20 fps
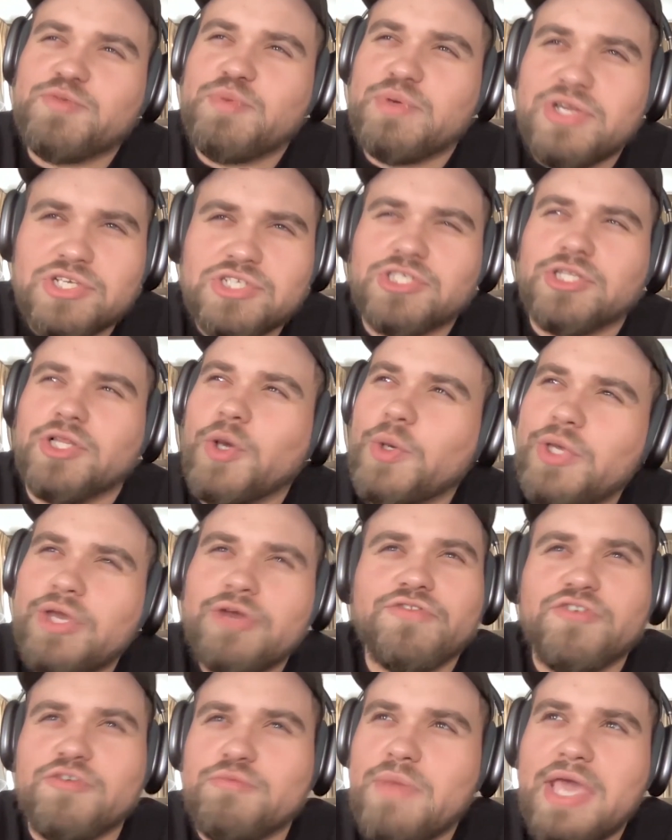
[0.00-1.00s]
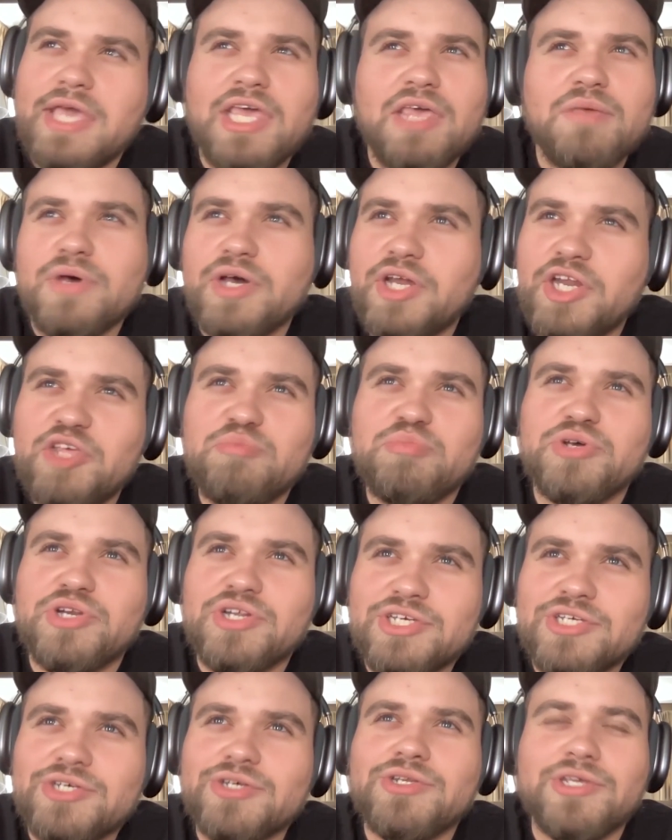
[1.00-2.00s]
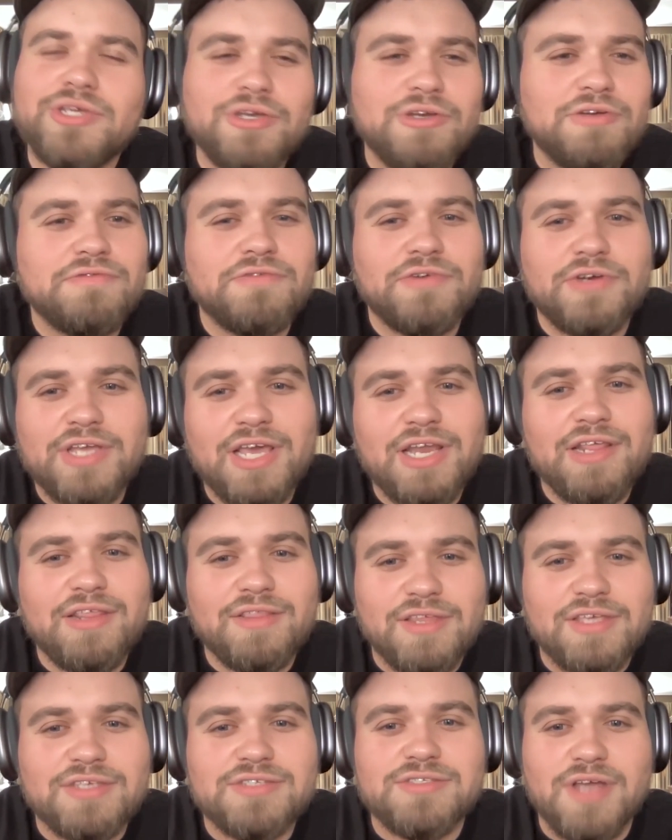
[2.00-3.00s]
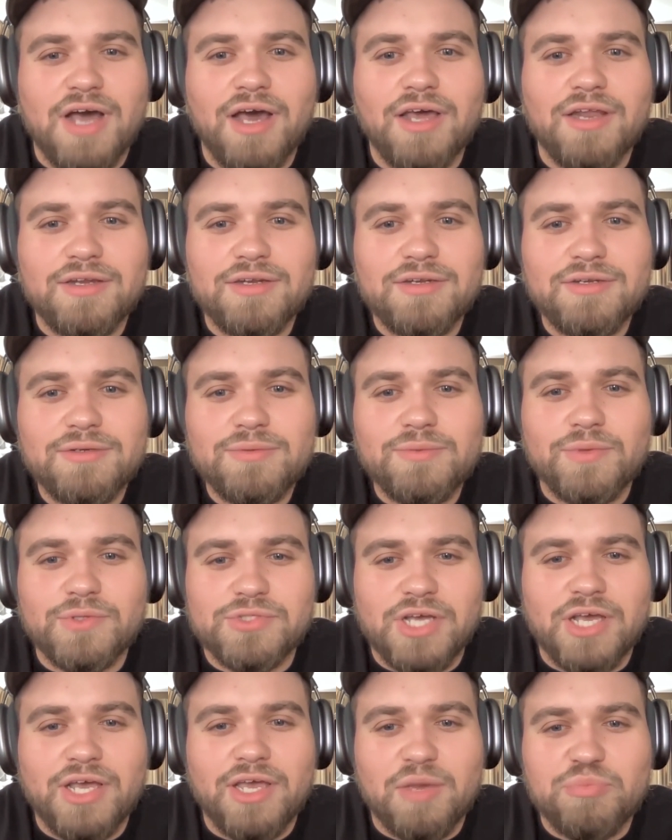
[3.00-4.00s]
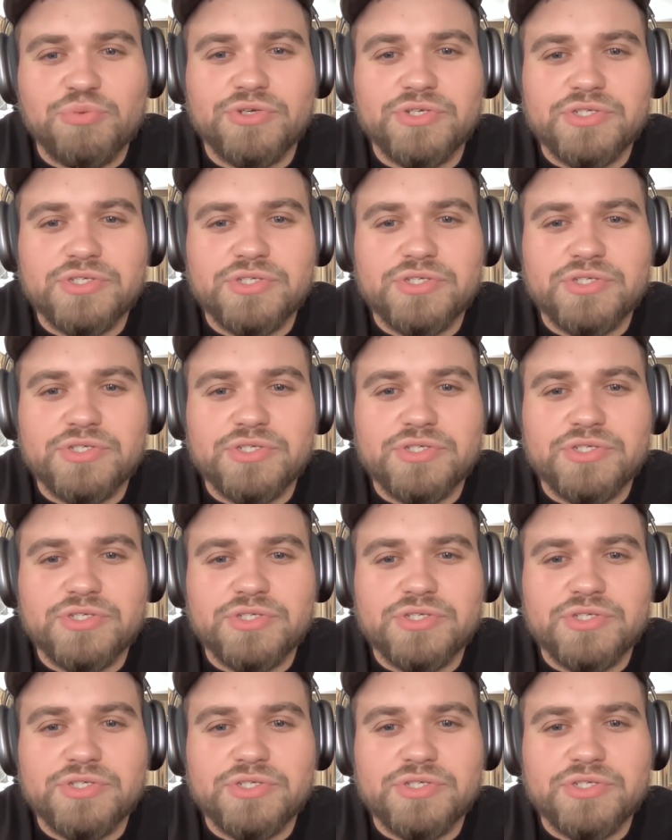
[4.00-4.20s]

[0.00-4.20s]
it's been a slow year for making money, but a good year for getting things done, which I